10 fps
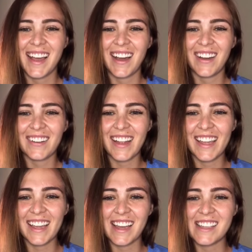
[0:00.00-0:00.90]
All
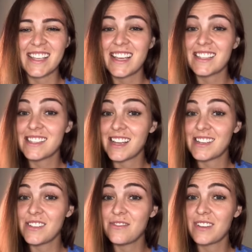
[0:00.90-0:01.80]
right, guys. Stay
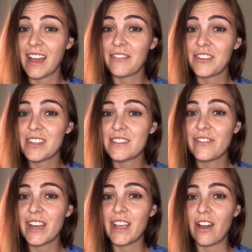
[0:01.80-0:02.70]
tuned after this
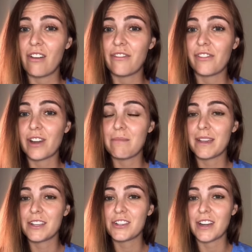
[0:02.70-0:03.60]
video for a
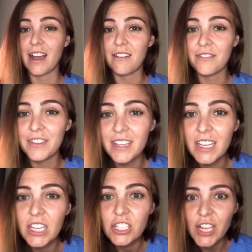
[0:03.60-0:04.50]
picture of
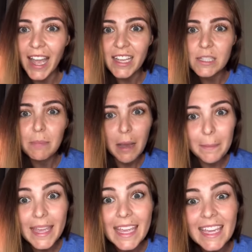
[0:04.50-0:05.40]
Jack's
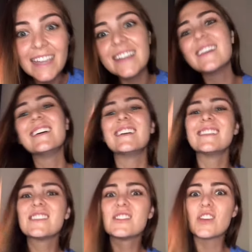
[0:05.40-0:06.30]
puppy.
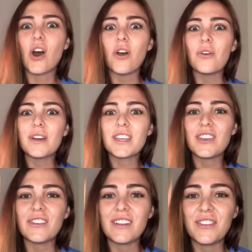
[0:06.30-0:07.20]
So
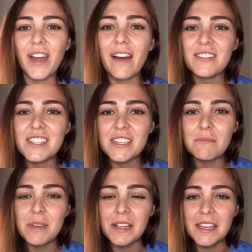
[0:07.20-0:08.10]
cute. If you haven't seen
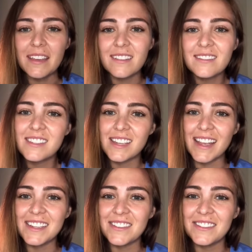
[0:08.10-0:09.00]
Millie, stay
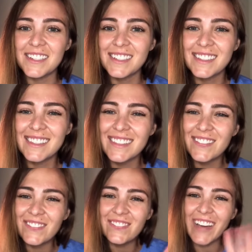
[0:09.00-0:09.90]
tuned.
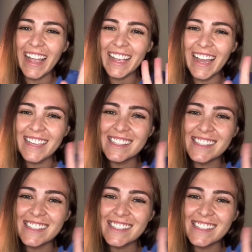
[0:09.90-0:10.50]
Bye, guys.